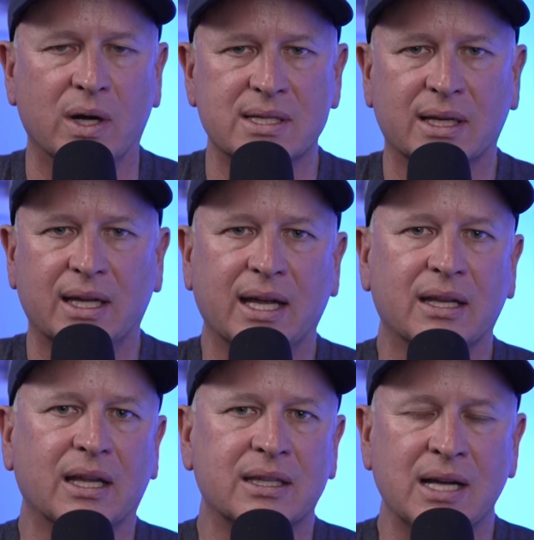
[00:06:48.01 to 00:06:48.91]
Once
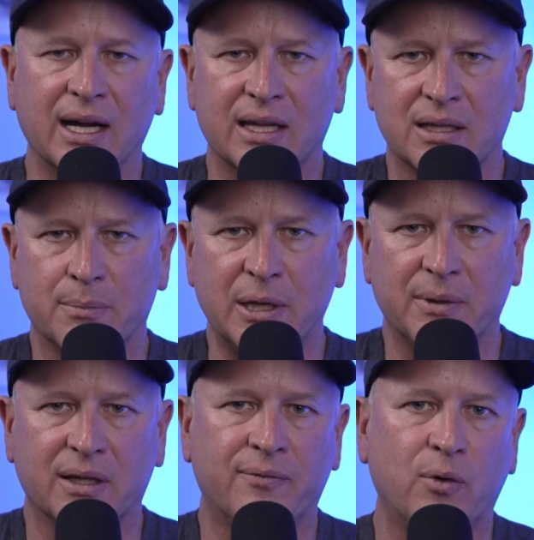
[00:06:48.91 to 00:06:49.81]
again, talking to the
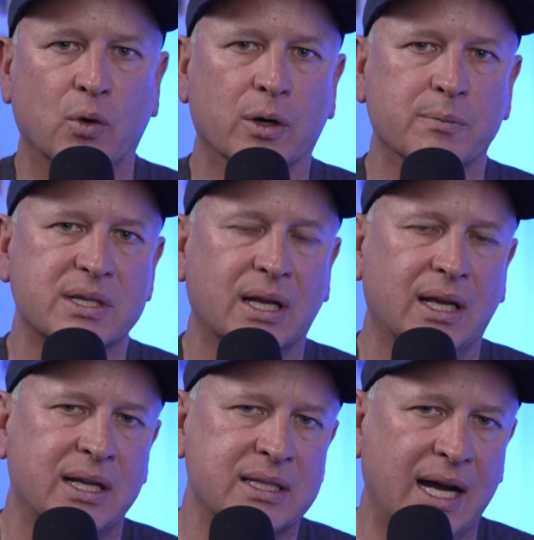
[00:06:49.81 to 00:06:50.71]
people on the forums,
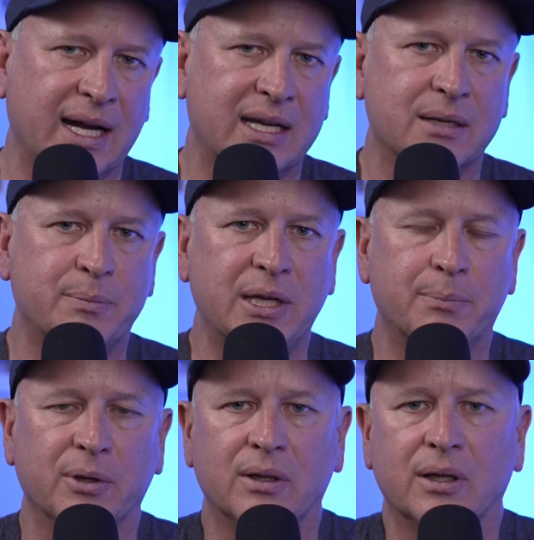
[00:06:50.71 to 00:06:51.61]
talking to
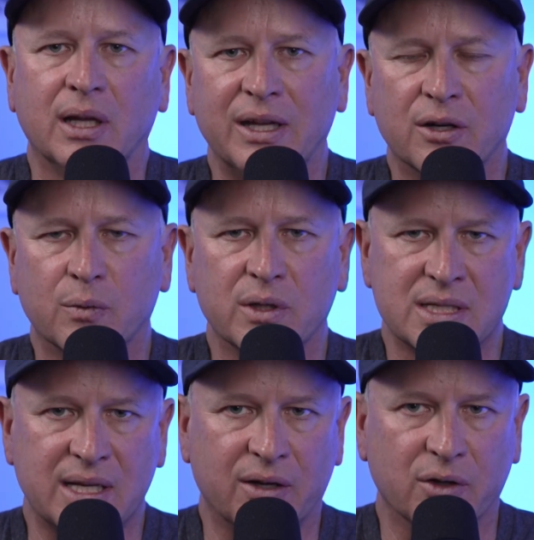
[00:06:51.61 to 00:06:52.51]
people in your real
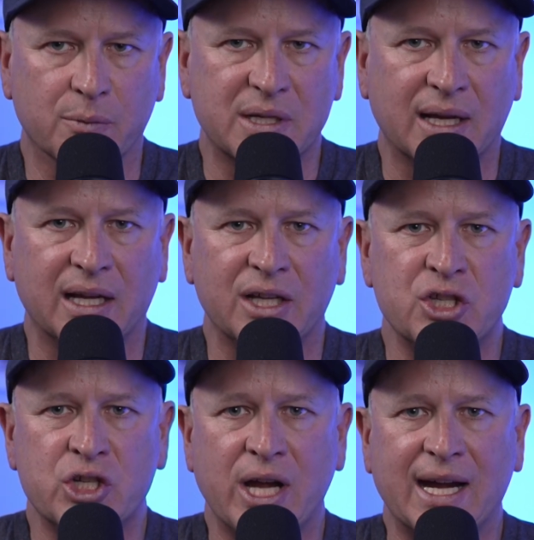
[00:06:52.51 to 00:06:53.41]
estate groups.
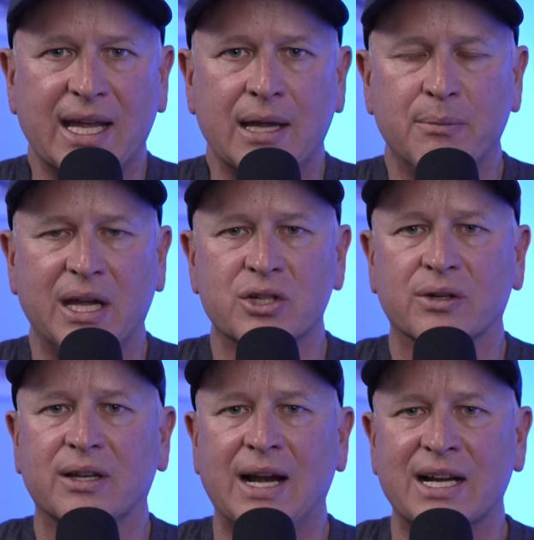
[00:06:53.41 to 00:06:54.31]
Check and make
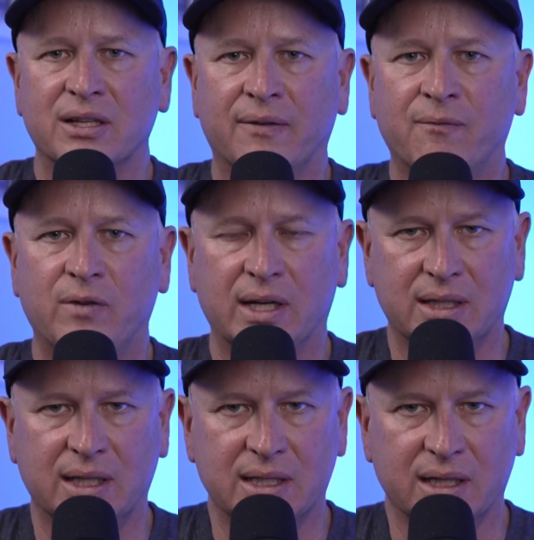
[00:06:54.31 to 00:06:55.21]
sure they're actually funding